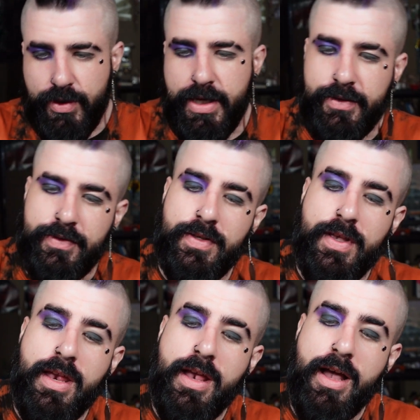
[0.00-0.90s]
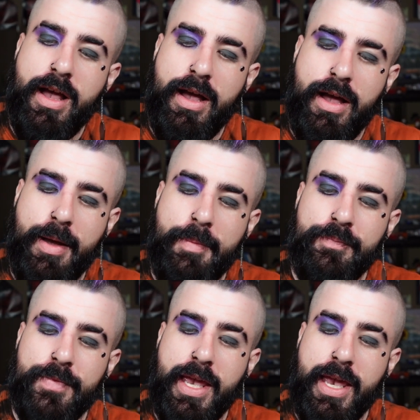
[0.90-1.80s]
treats.
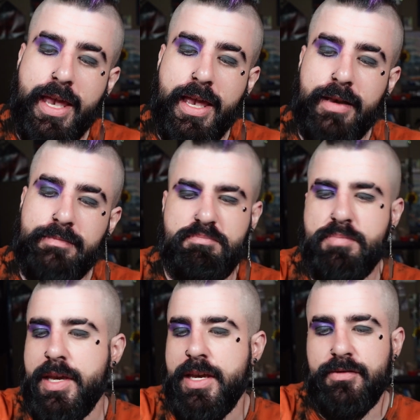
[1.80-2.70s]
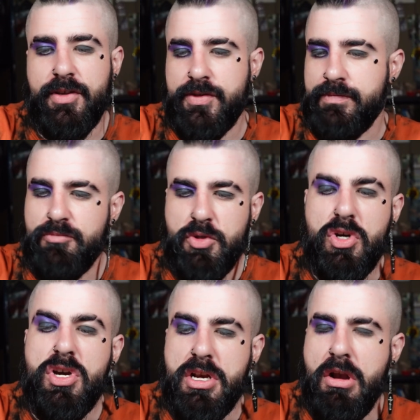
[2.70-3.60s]
Um, and being this
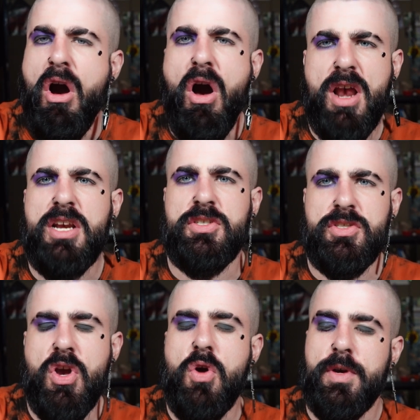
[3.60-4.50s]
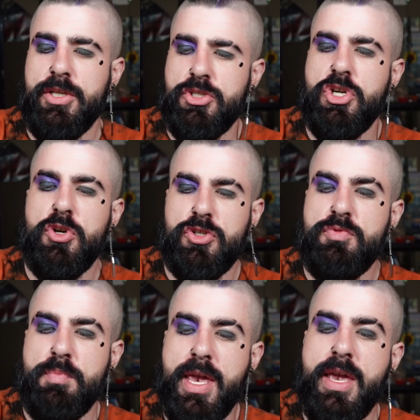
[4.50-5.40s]
good, honest going church
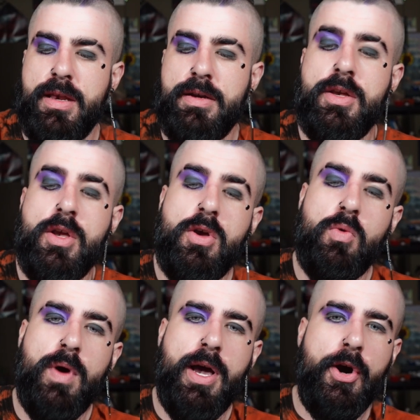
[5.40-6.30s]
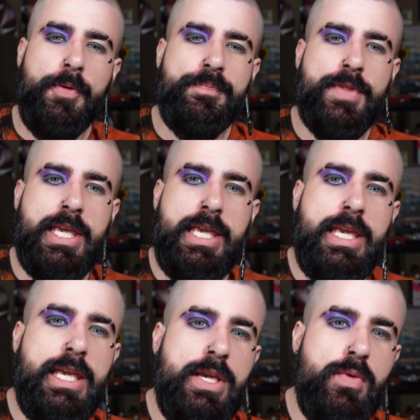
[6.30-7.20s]
man. Well,
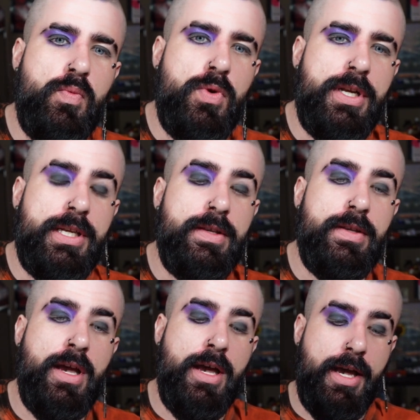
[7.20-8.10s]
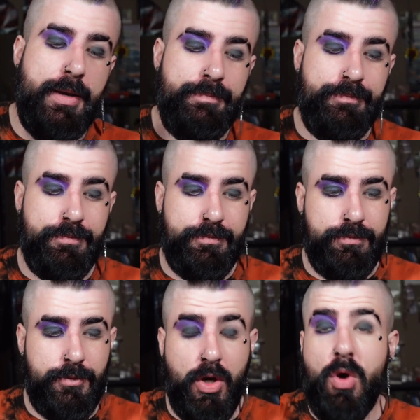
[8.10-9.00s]
he would um,
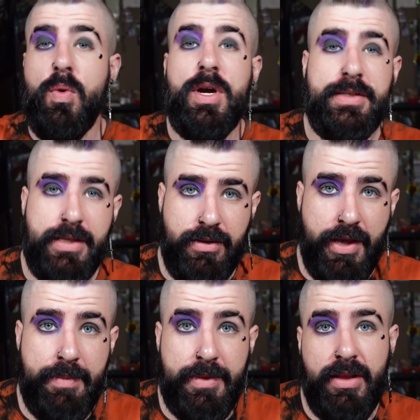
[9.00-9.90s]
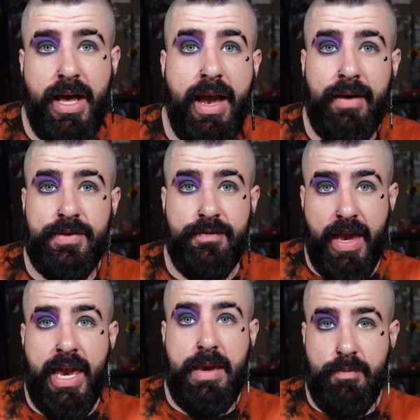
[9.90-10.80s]
go on to claim the lives of
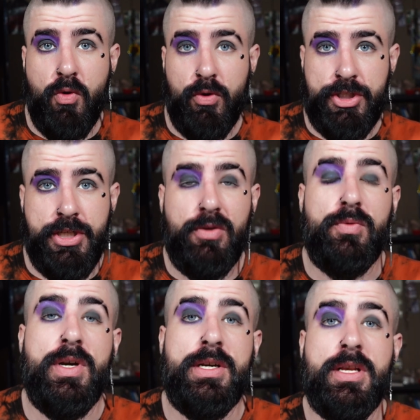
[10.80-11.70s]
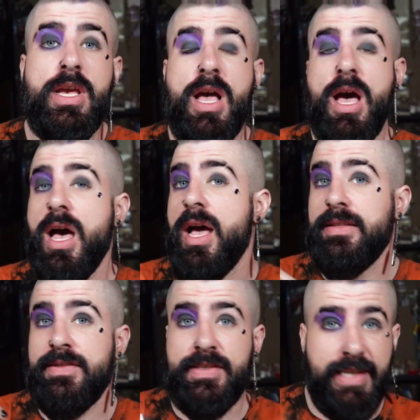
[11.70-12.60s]
eight more children, uh,
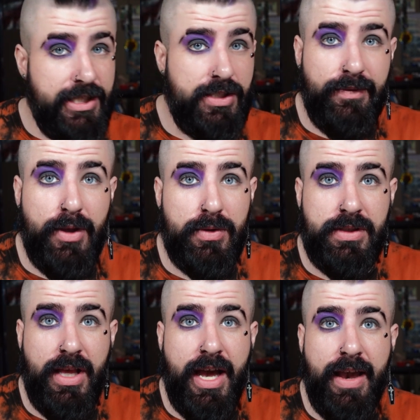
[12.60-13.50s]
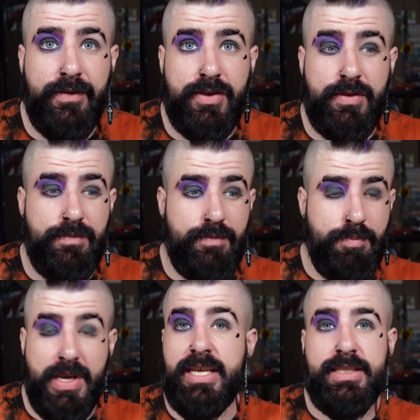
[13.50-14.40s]
six of those lives
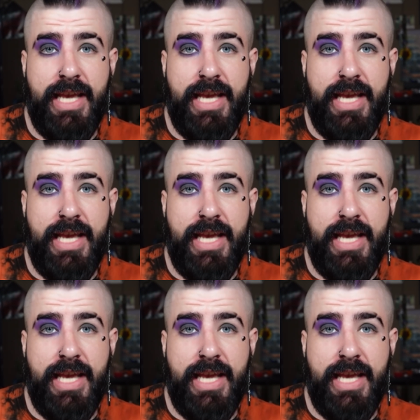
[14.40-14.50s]
being